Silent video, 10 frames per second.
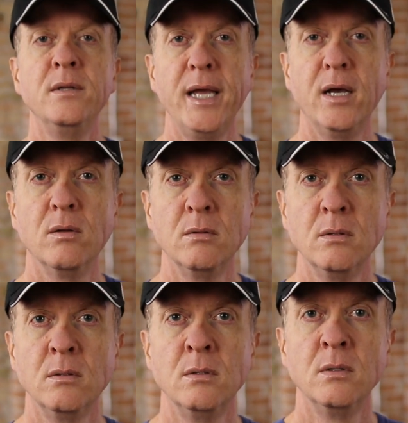Now,
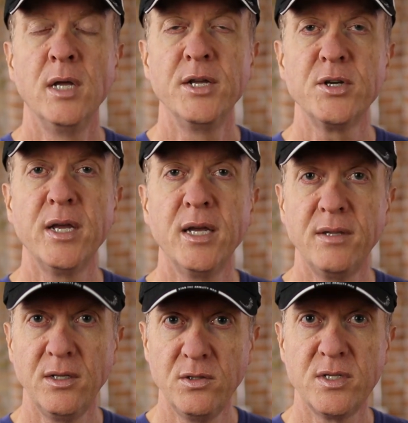nod your head
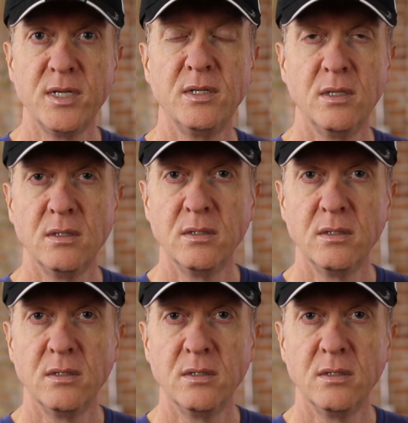that you said